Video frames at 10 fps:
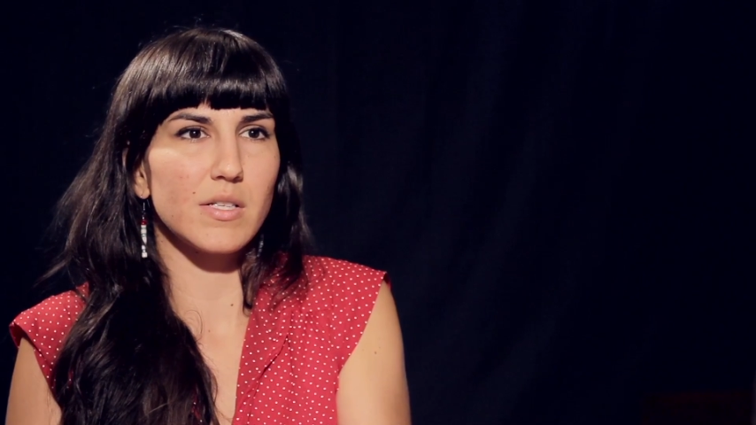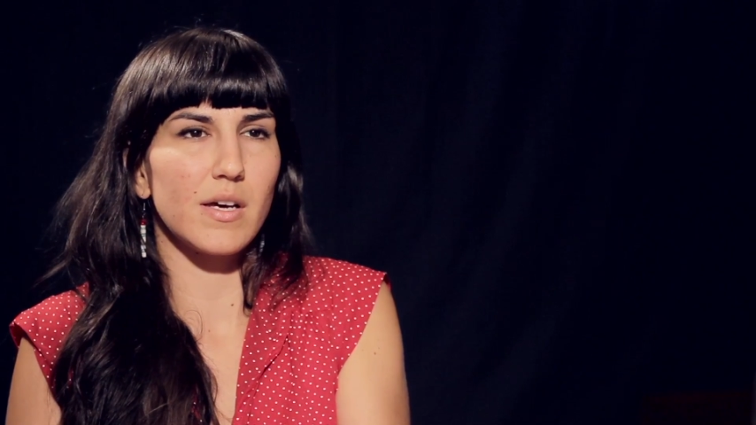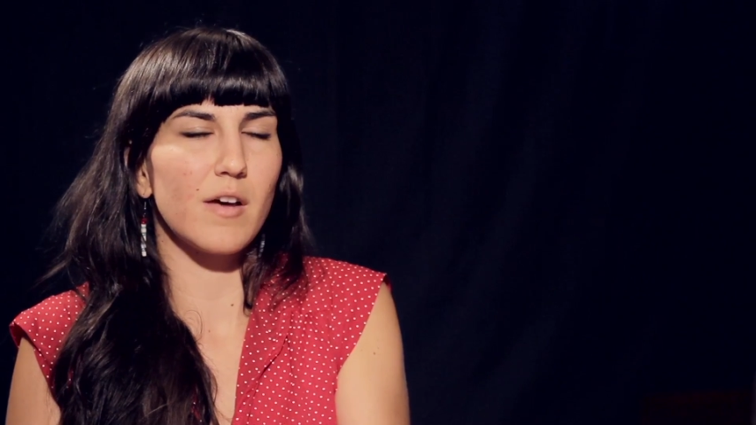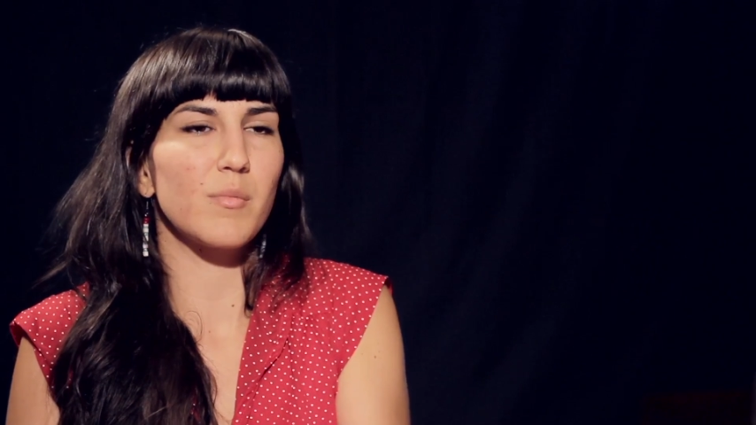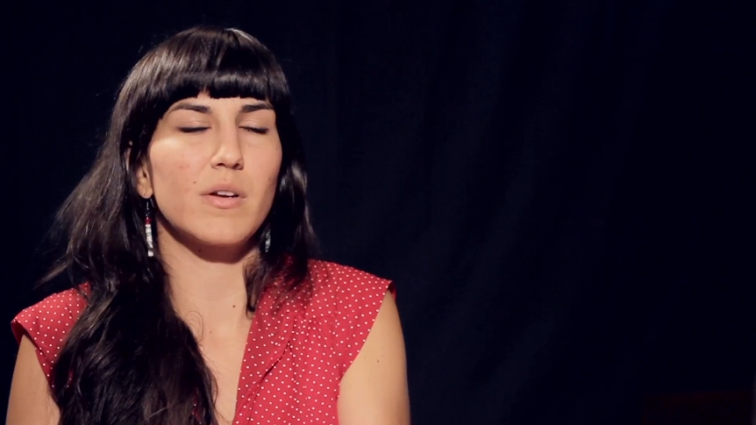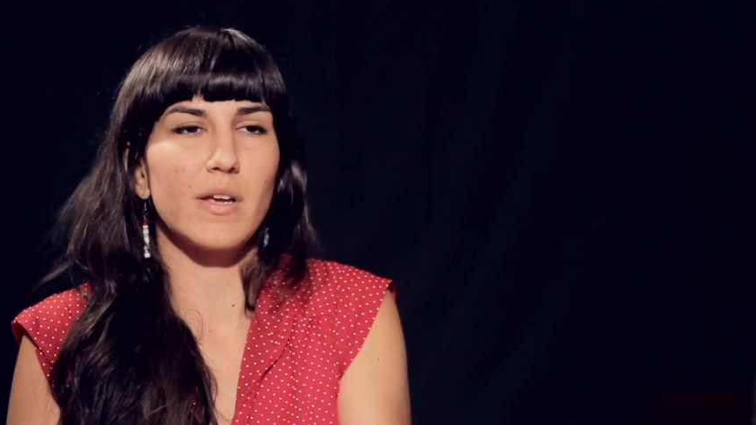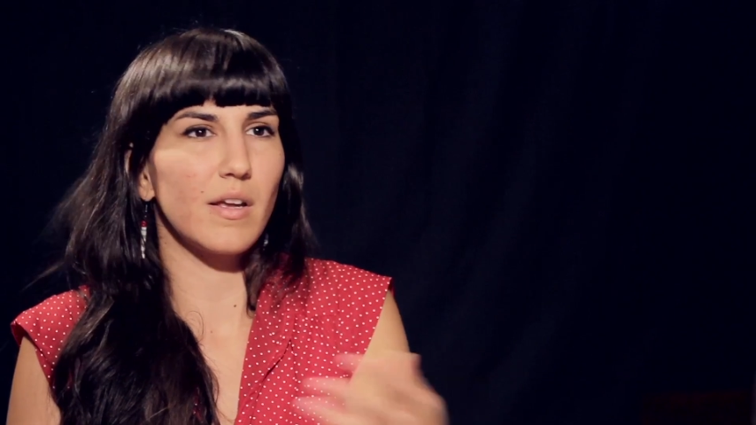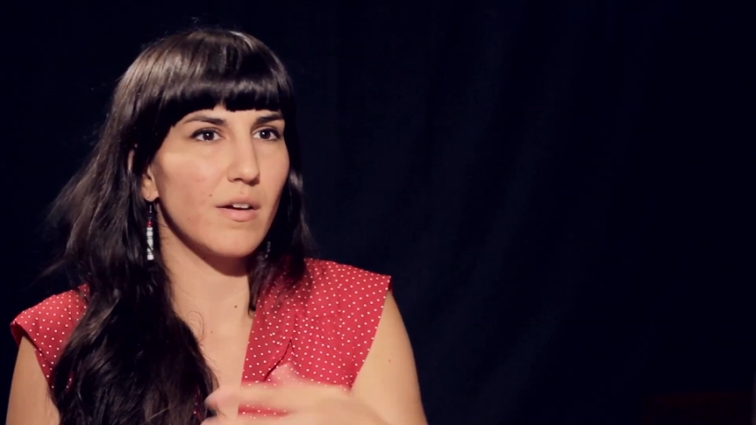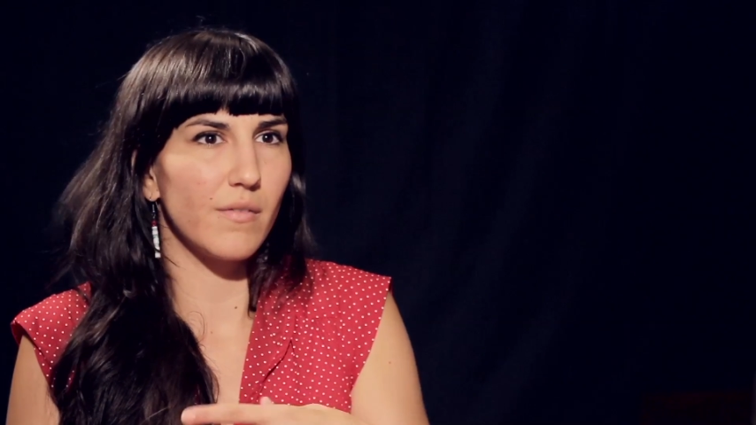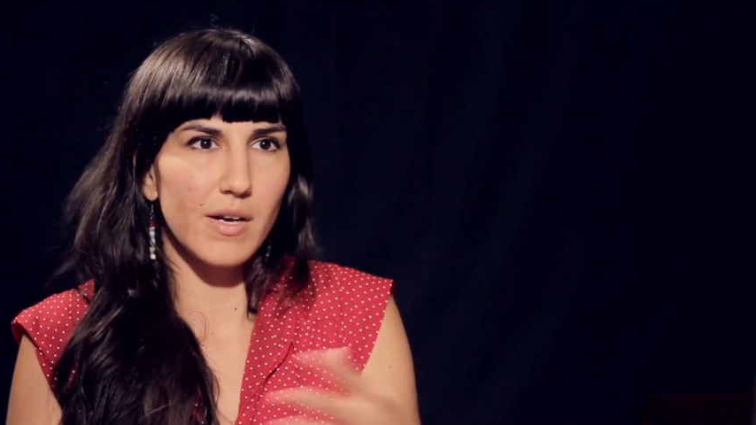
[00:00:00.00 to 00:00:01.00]
To, I've been
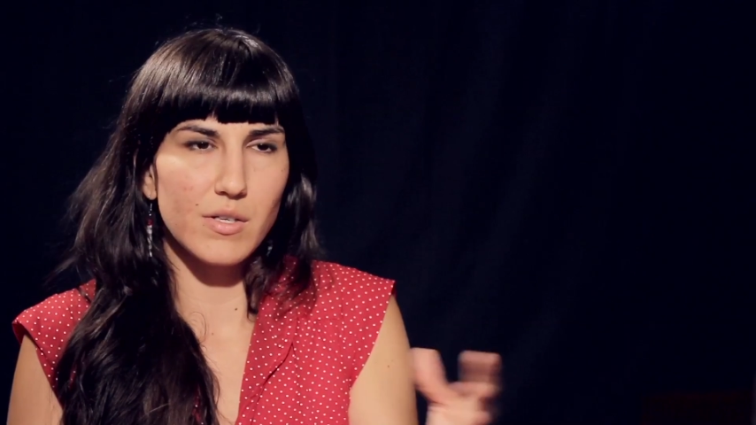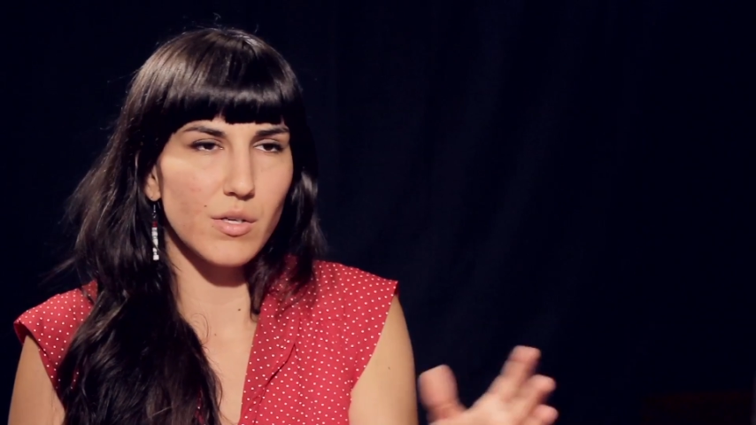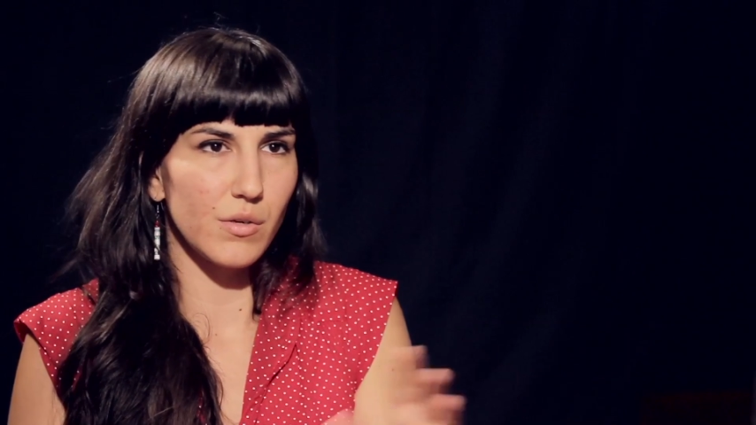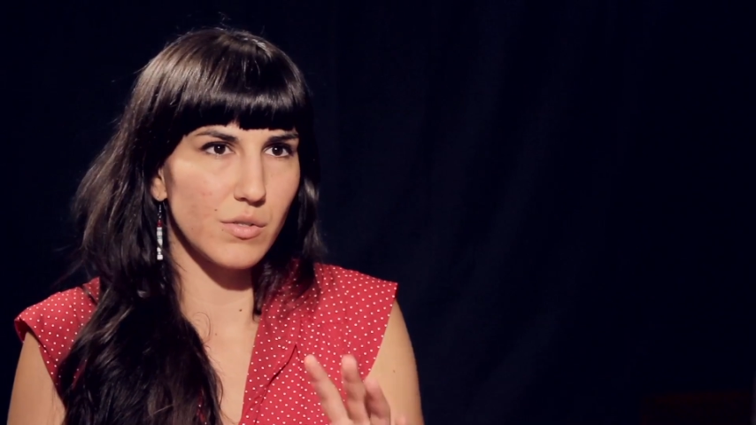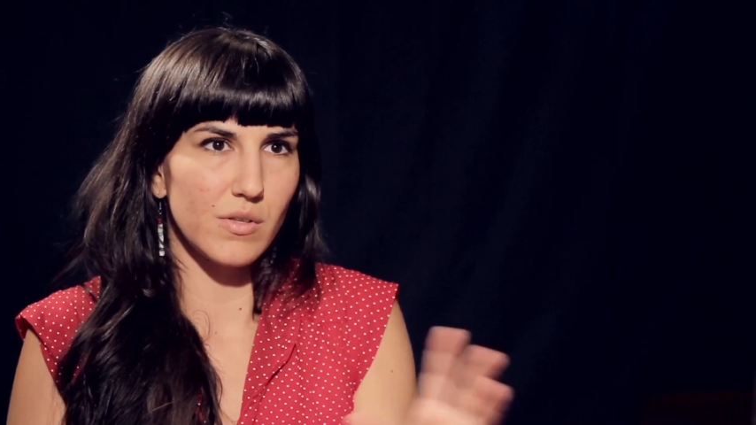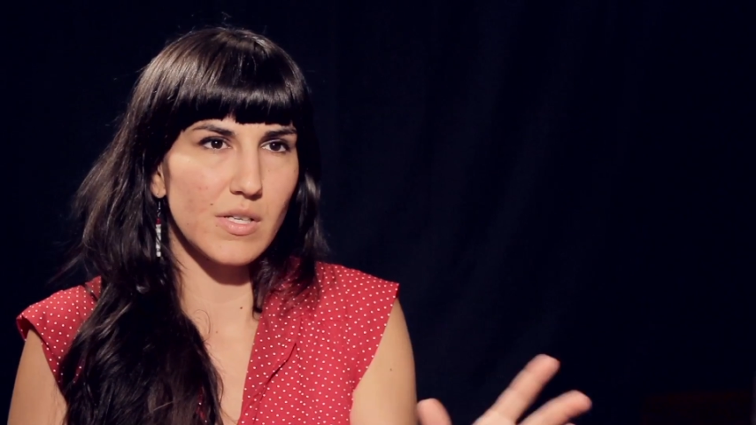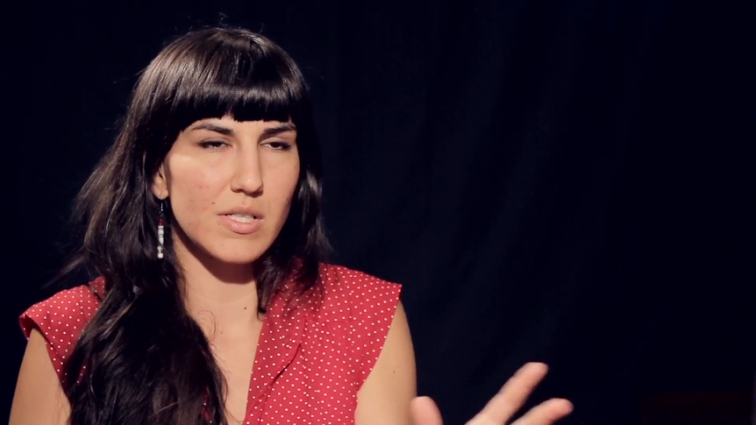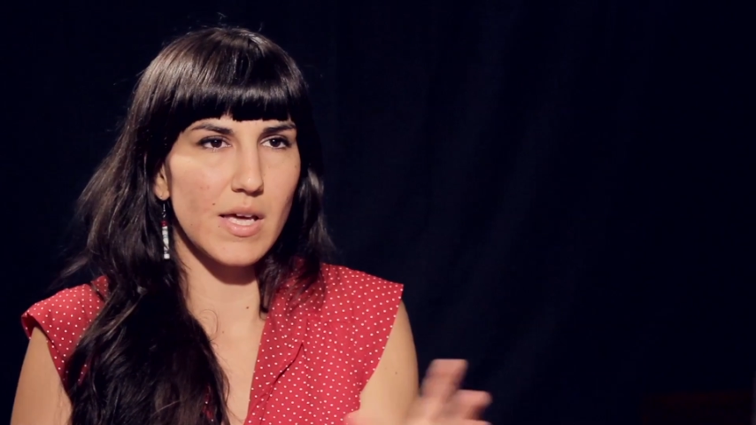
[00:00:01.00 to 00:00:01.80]
getting invited to go do these